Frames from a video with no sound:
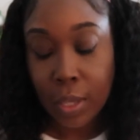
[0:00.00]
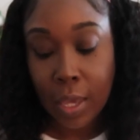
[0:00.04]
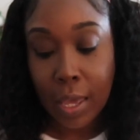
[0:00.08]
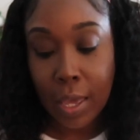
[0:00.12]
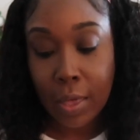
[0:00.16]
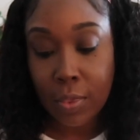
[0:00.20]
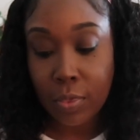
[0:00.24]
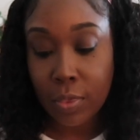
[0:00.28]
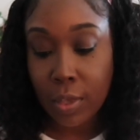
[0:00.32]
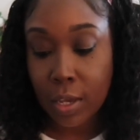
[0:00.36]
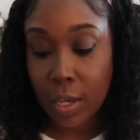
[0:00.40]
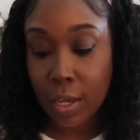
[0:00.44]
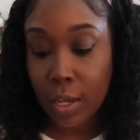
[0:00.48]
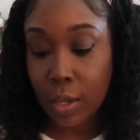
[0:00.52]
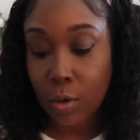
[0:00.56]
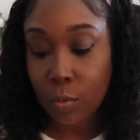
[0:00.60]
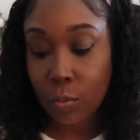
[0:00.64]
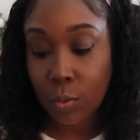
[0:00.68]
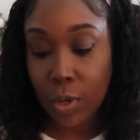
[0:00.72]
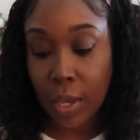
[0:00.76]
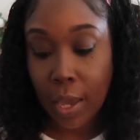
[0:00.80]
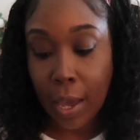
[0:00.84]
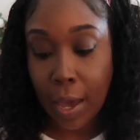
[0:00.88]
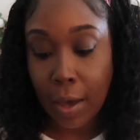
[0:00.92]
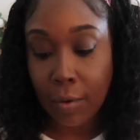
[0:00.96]
And then
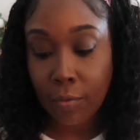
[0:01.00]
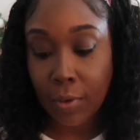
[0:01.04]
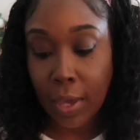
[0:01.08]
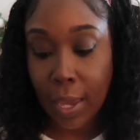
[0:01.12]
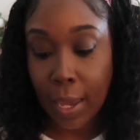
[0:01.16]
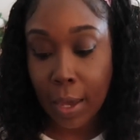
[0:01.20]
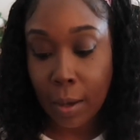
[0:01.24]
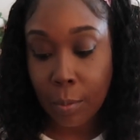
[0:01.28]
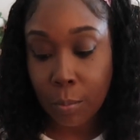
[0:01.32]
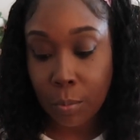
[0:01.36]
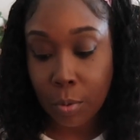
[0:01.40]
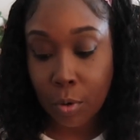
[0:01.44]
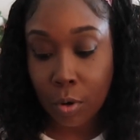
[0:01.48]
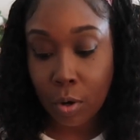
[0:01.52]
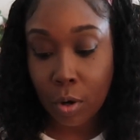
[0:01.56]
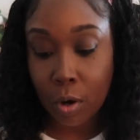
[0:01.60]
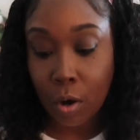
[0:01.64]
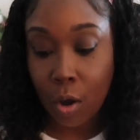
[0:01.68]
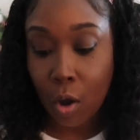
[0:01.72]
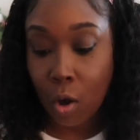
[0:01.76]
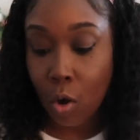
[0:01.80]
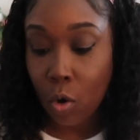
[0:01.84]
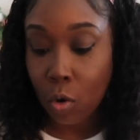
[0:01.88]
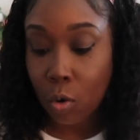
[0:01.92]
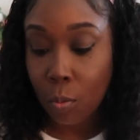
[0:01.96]
we have
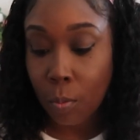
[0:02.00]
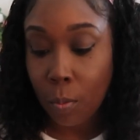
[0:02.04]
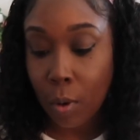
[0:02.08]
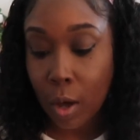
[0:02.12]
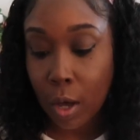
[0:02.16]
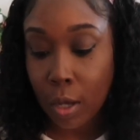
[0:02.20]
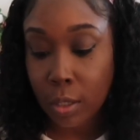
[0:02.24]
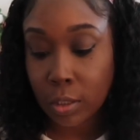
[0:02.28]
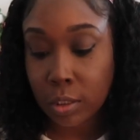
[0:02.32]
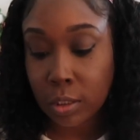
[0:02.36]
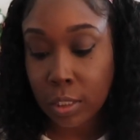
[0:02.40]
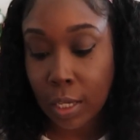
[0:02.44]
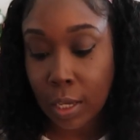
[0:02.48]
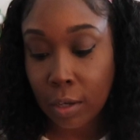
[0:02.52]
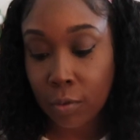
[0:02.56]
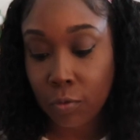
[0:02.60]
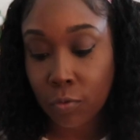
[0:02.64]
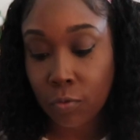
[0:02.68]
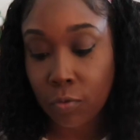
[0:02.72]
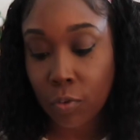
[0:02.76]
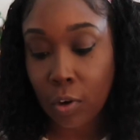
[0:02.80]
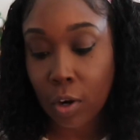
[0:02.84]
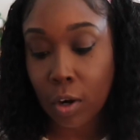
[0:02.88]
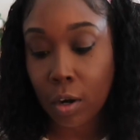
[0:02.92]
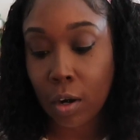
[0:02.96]
Amber, Oak Moss, and
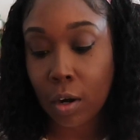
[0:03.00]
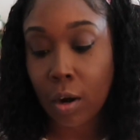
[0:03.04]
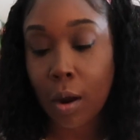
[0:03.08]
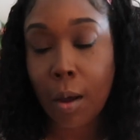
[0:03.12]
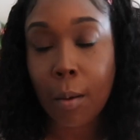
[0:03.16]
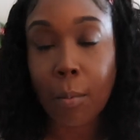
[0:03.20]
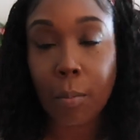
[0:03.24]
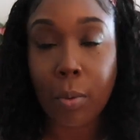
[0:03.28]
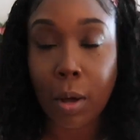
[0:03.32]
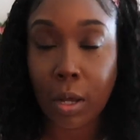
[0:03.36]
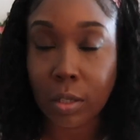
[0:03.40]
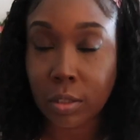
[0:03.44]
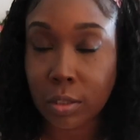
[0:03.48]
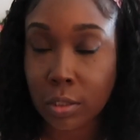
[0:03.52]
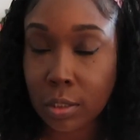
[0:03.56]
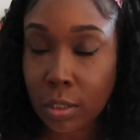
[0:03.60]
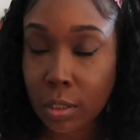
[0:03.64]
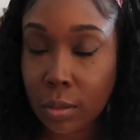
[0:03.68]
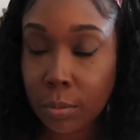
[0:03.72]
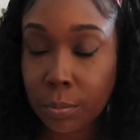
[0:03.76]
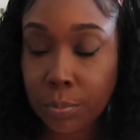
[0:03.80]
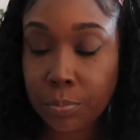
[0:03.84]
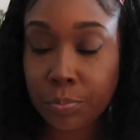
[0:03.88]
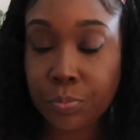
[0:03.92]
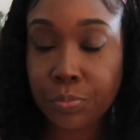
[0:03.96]
Fir
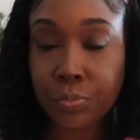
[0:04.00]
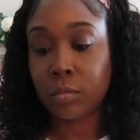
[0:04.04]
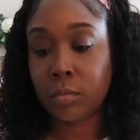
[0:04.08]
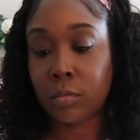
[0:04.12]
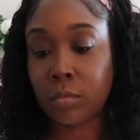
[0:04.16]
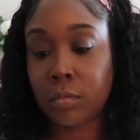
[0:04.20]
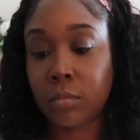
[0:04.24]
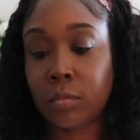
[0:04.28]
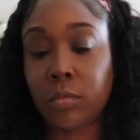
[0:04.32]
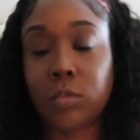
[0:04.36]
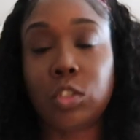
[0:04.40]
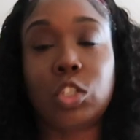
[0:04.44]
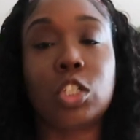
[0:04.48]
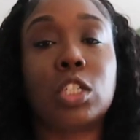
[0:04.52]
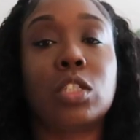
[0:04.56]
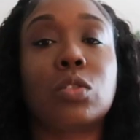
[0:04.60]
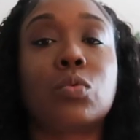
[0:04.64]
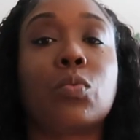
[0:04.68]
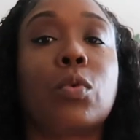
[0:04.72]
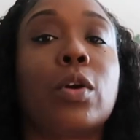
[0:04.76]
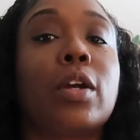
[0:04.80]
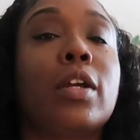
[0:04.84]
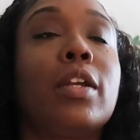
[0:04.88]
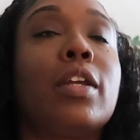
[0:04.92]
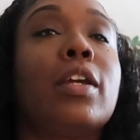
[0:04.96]
Balsam. Just
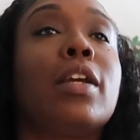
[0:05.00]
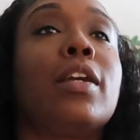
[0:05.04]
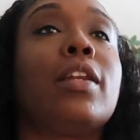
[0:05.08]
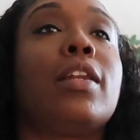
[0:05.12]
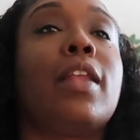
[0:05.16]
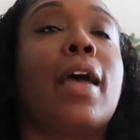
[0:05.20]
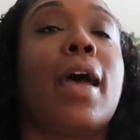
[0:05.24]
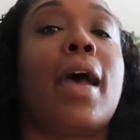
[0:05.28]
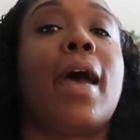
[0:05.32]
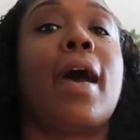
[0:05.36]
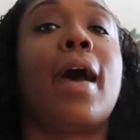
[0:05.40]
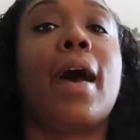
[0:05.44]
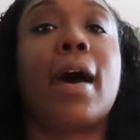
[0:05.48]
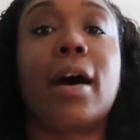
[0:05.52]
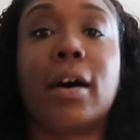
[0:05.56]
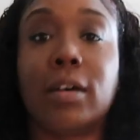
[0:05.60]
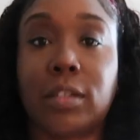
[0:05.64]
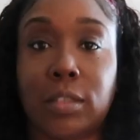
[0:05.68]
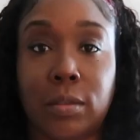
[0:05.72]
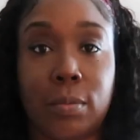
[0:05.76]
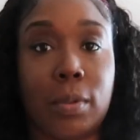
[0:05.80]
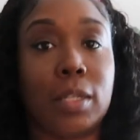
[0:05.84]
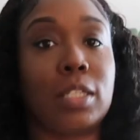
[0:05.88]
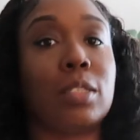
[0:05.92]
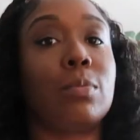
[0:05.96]
wearing it in the
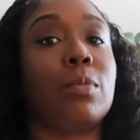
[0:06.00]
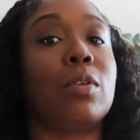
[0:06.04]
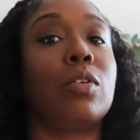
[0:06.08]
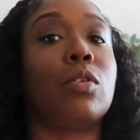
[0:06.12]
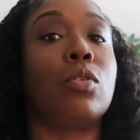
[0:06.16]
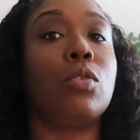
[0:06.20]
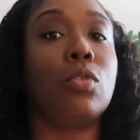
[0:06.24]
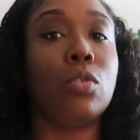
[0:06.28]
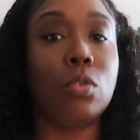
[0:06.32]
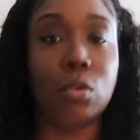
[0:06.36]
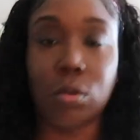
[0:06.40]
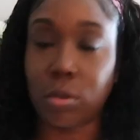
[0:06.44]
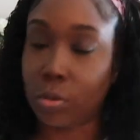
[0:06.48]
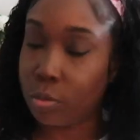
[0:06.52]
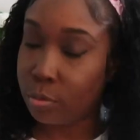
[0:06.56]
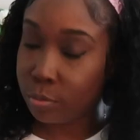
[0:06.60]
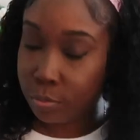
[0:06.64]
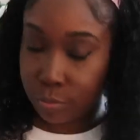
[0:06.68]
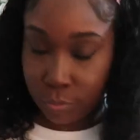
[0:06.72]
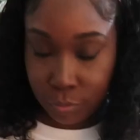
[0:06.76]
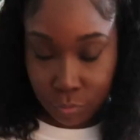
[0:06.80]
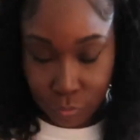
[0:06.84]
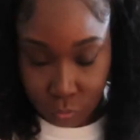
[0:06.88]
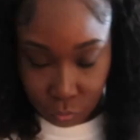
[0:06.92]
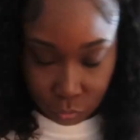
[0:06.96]
house makes me, ooh,
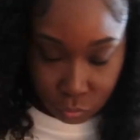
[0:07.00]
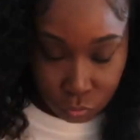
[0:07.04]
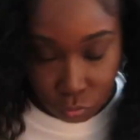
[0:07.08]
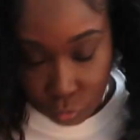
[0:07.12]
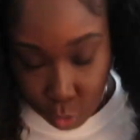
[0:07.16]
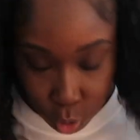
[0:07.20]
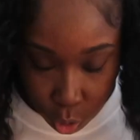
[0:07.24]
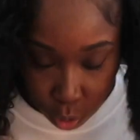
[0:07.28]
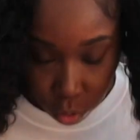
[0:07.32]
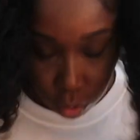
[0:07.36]
ooh,